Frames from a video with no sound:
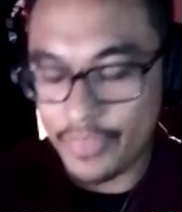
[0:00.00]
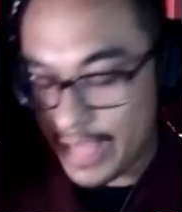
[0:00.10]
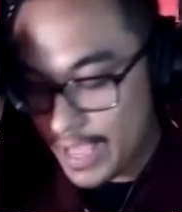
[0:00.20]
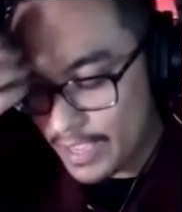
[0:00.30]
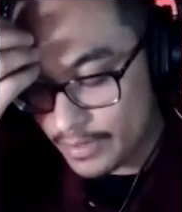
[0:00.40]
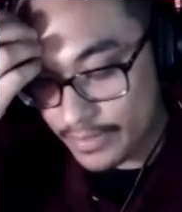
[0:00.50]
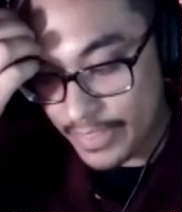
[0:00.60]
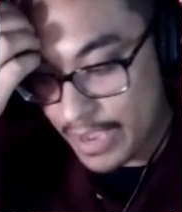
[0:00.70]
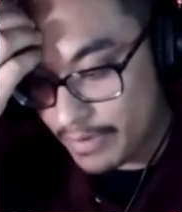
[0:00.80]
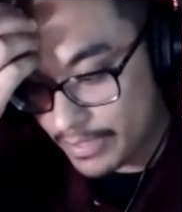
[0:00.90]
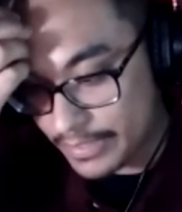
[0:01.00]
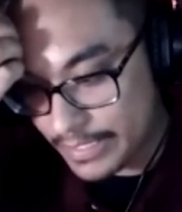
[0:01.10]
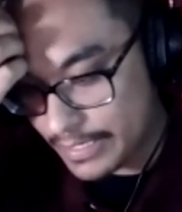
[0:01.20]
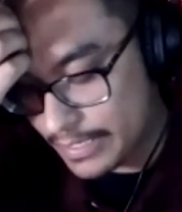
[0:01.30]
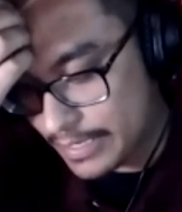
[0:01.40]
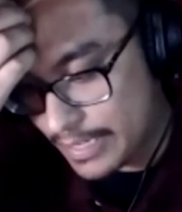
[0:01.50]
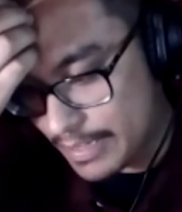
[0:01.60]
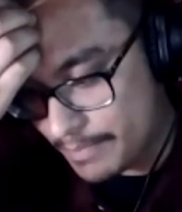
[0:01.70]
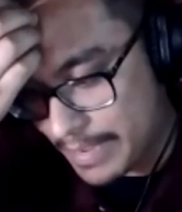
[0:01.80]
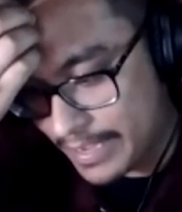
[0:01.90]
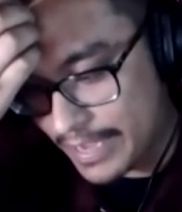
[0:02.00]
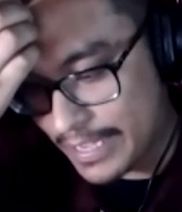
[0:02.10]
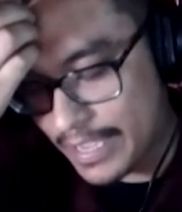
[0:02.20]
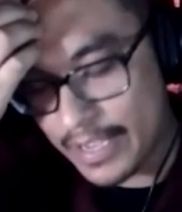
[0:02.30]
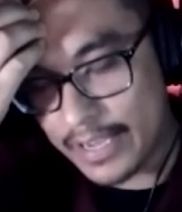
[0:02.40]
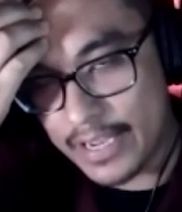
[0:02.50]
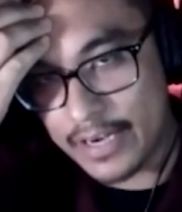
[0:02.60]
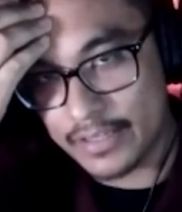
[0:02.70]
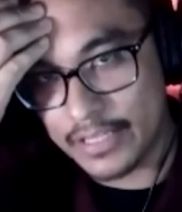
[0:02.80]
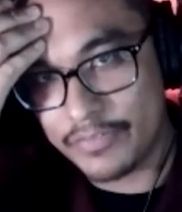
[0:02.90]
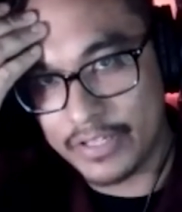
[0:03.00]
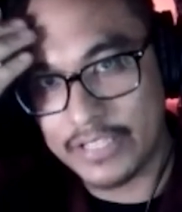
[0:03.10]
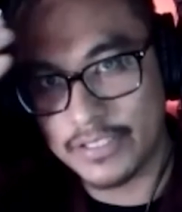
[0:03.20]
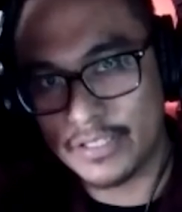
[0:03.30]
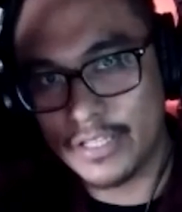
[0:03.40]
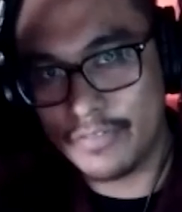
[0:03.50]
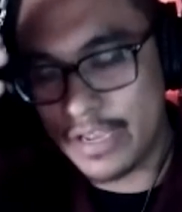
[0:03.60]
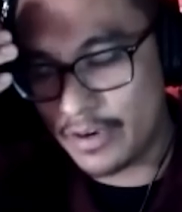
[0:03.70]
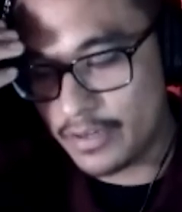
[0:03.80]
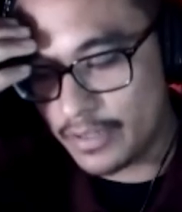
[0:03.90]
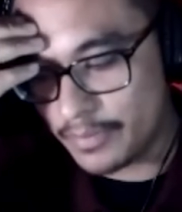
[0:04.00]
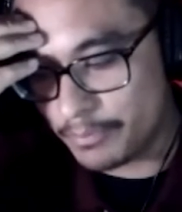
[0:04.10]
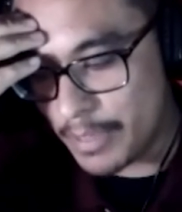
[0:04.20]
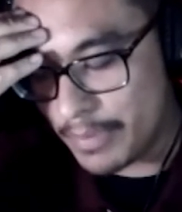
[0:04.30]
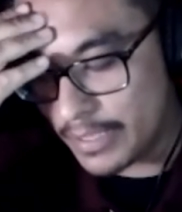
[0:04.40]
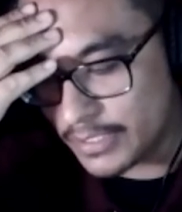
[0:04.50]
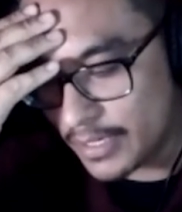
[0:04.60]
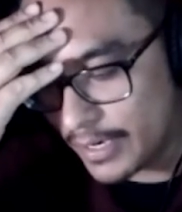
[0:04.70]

that right there. I kind of left you guys on a cliffhanger, huh? My bad.